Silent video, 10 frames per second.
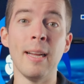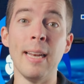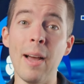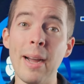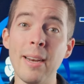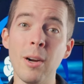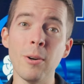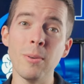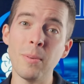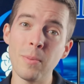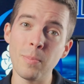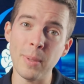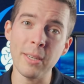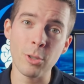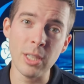Now, I know
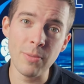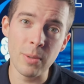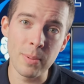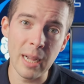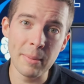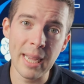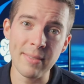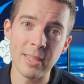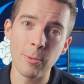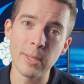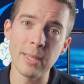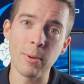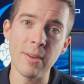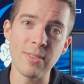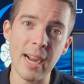Peter Schiff would probably be having a really
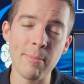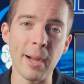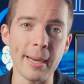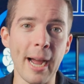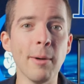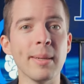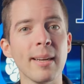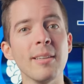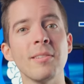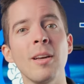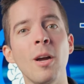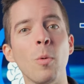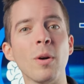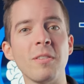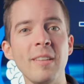rough time right now because
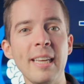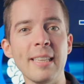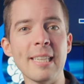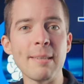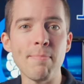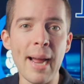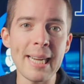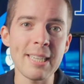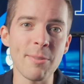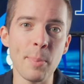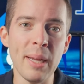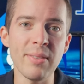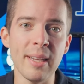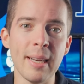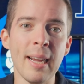we're seeing this massive
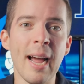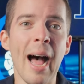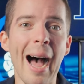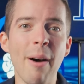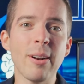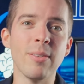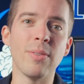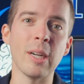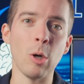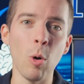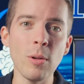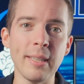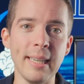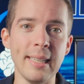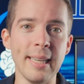pivot out of gold
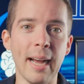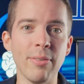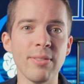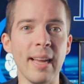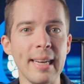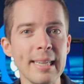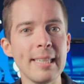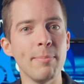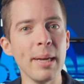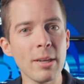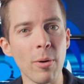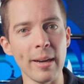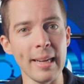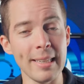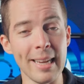ETFs and into
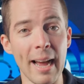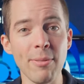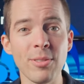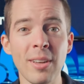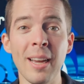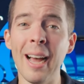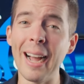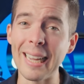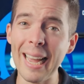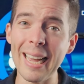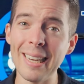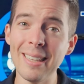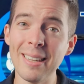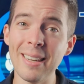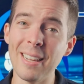Bitcoin ETFs. Again,
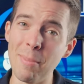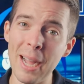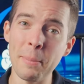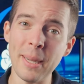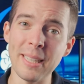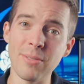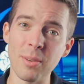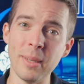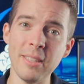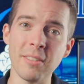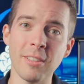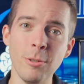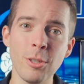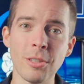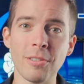in my opinion, from an
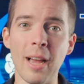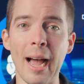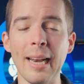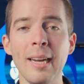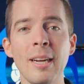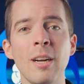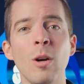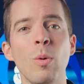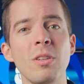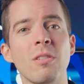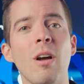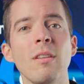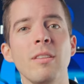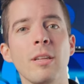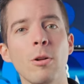institutional side, which is
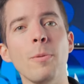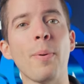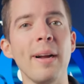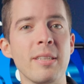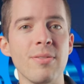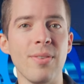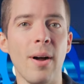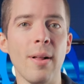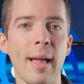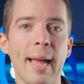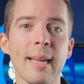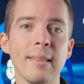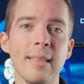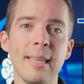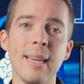causing the gold price to fall and
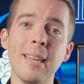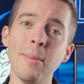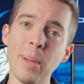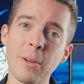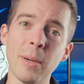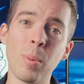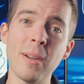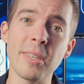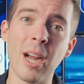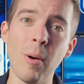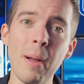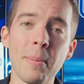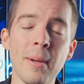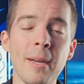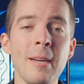the Bitcoin price to go
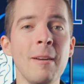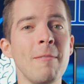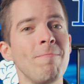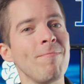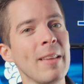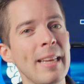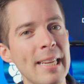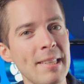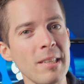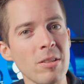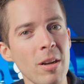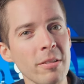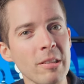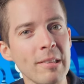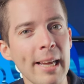up. Is this all
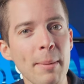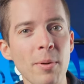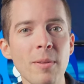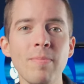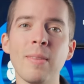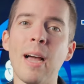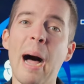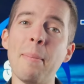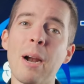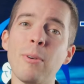sustainable? I'm not